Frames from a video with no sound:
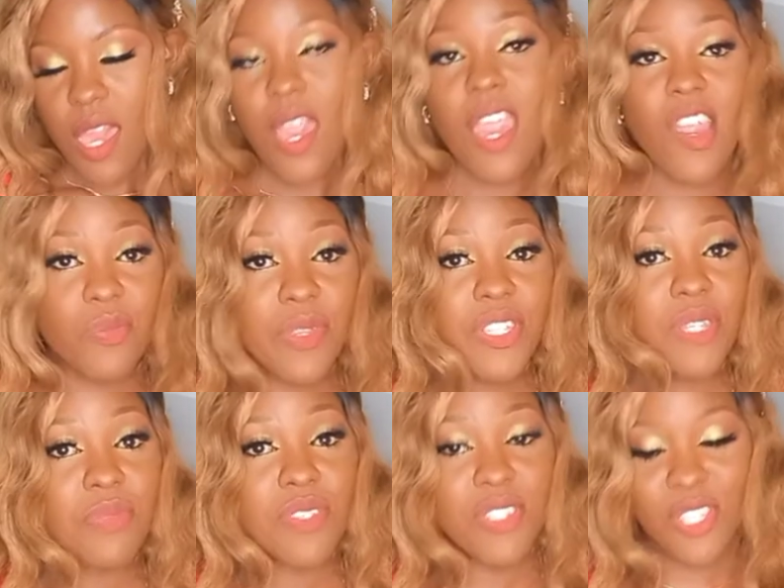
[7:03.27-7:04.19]
How many
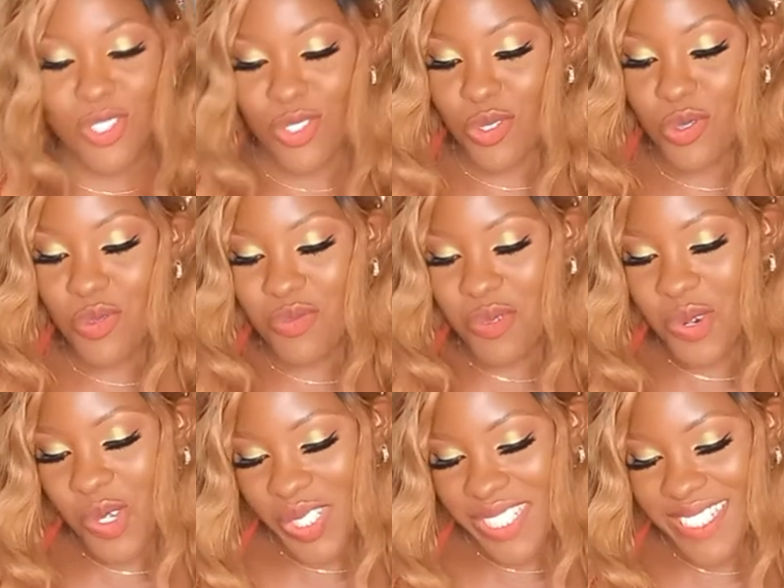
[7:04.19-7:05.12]
businesses do you
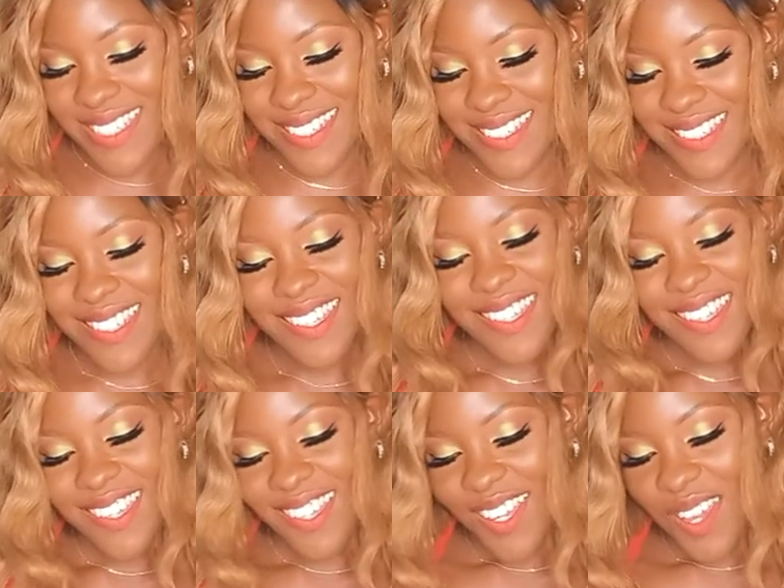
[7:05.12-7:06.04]
run?
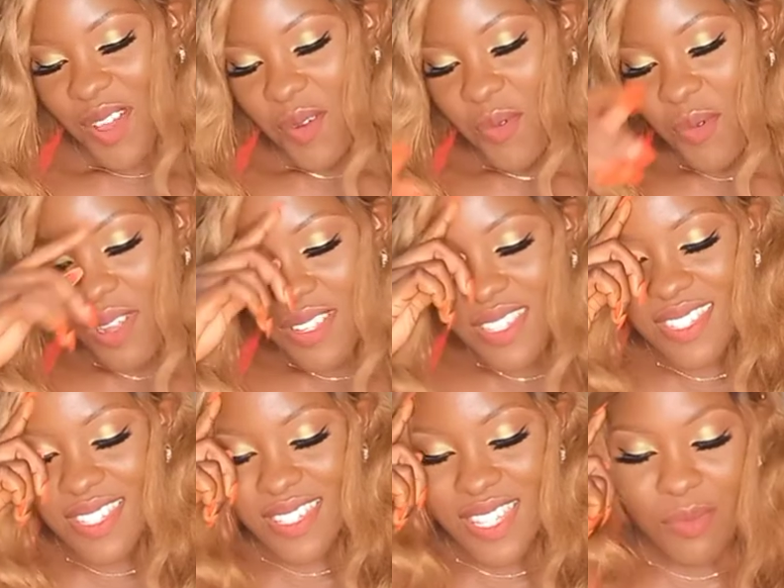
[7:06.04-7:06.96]
What's
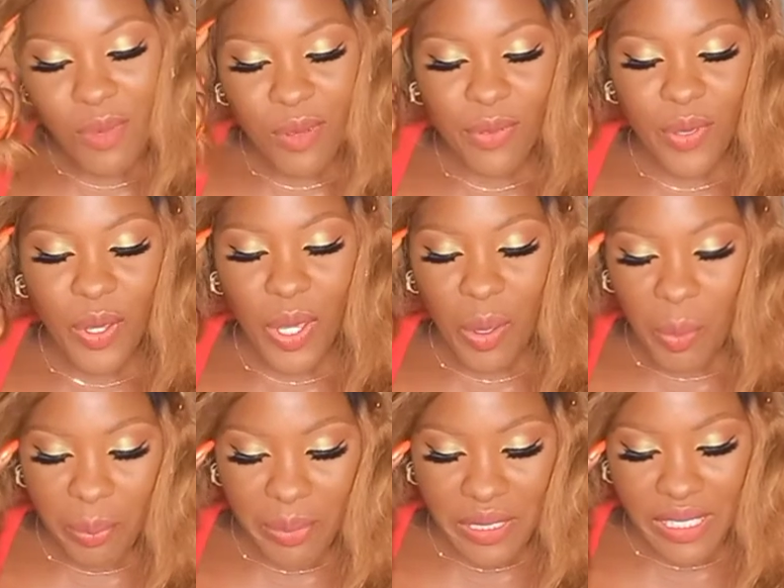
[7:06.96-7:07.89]
the name of your
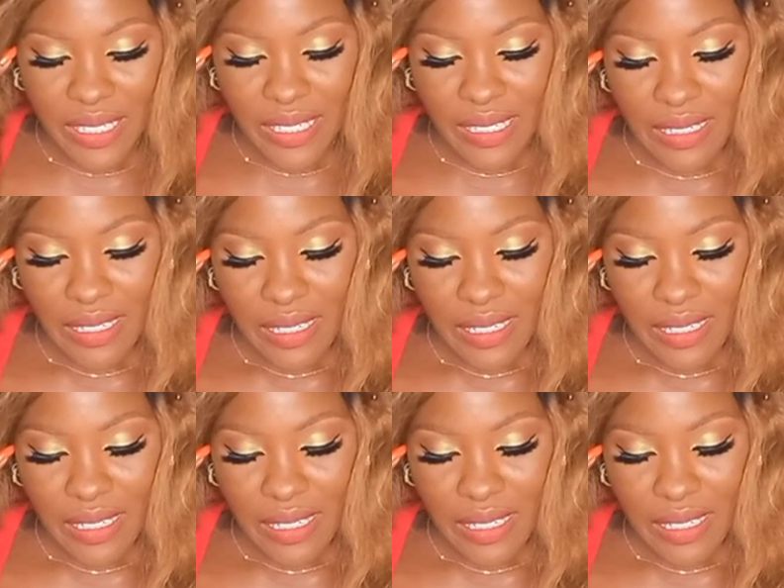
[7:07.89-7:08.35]
company?